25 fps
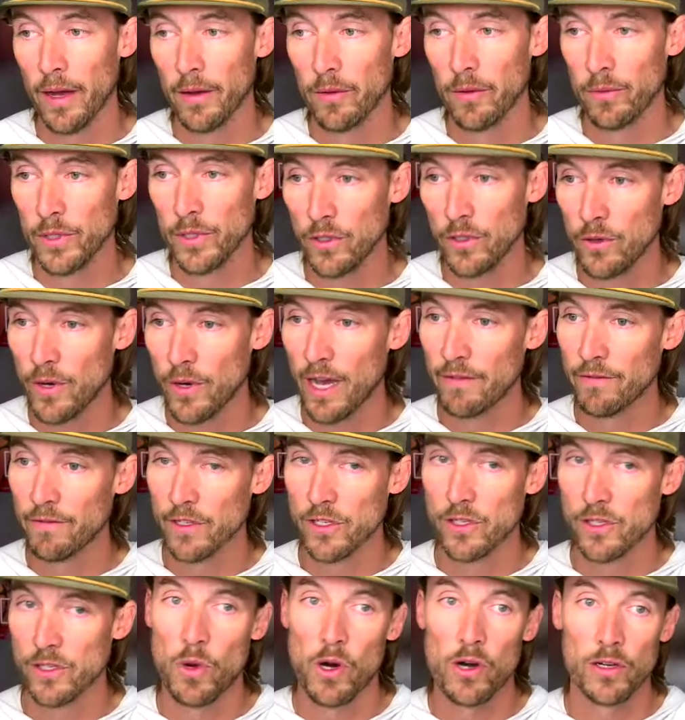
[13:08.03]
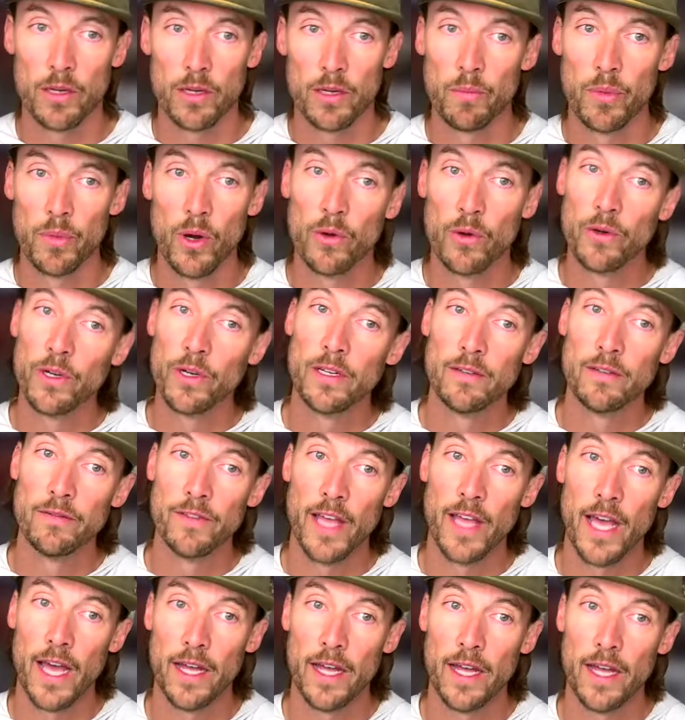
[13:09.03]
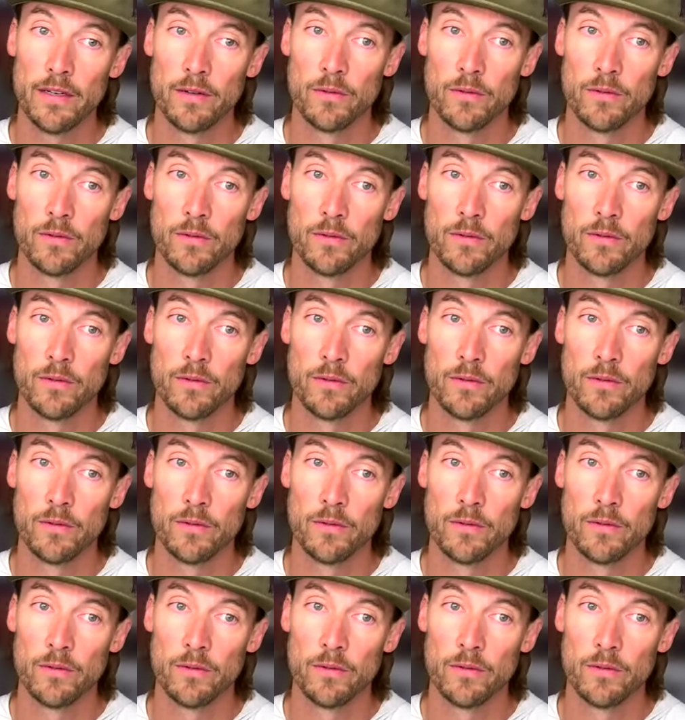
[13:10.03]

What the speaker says: We do have a small component of that